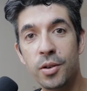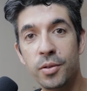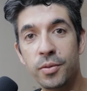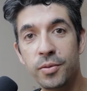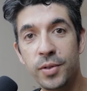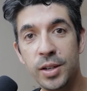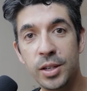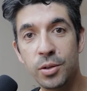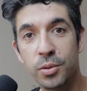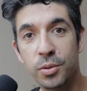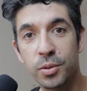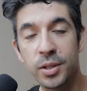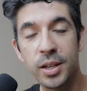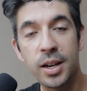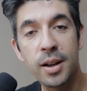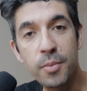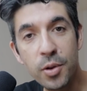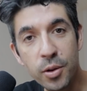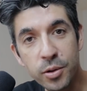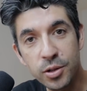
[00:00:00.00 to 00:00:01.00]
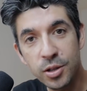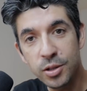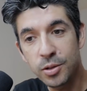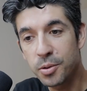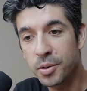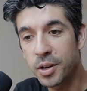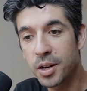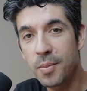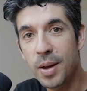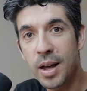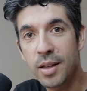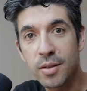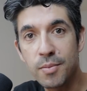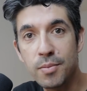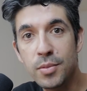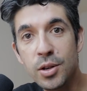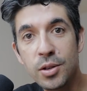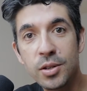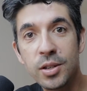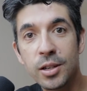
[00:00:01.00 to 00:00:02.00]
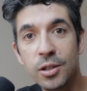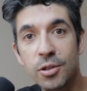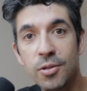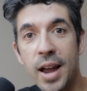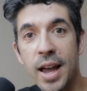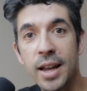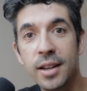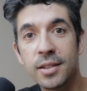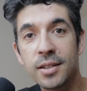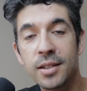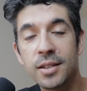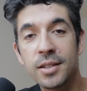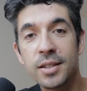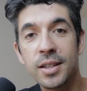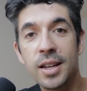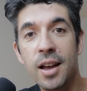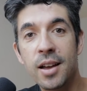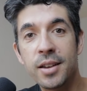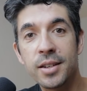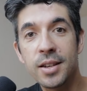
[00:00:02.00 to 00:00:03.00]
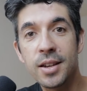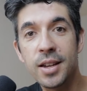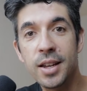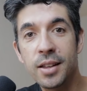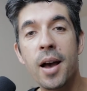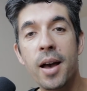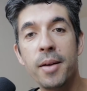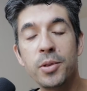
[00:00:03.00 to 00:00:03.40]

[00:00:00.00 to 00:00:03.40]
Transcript: on visuals. And I'm not just talking about the music tracks that sit underneath.